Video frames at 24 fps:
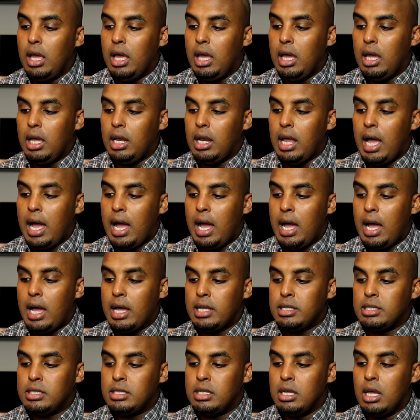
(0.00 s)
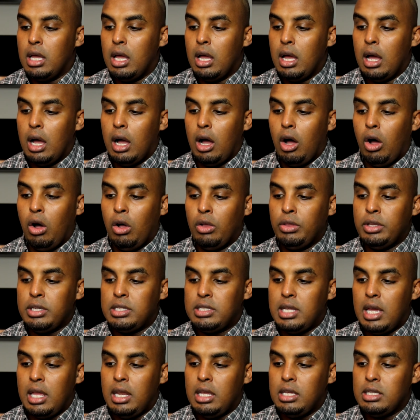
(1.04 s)
It has all the
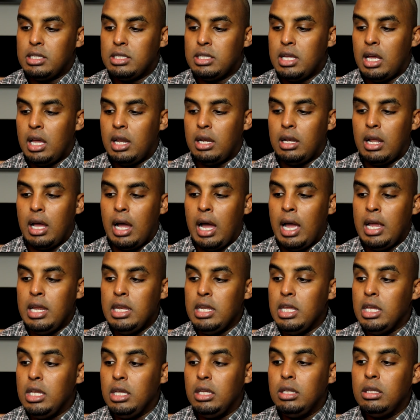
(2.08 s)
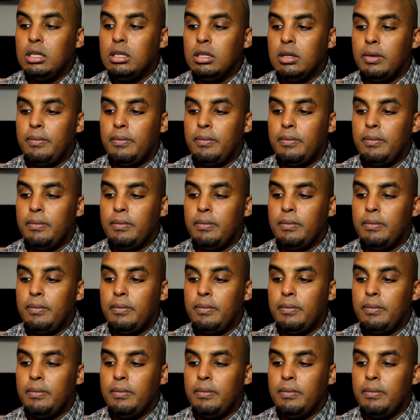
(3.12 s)
settings that I need.